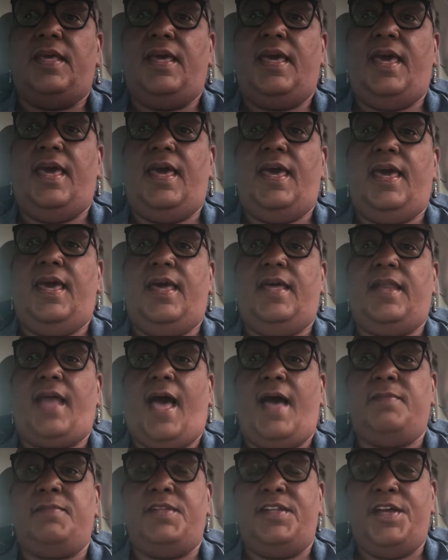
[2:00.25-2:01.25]
And
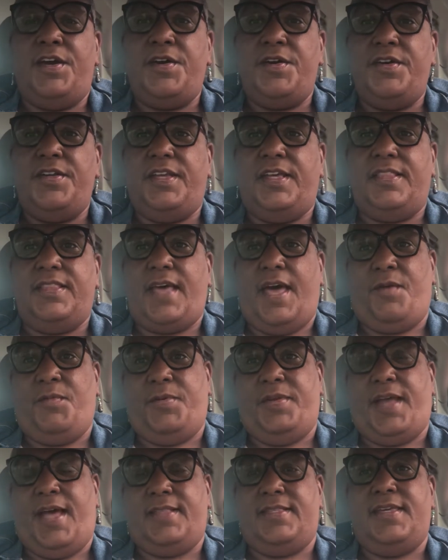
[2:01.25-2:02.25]
I'm learning that
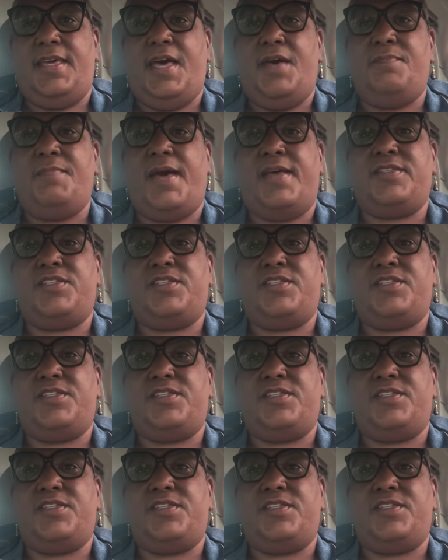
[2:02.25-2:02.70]
when I tell my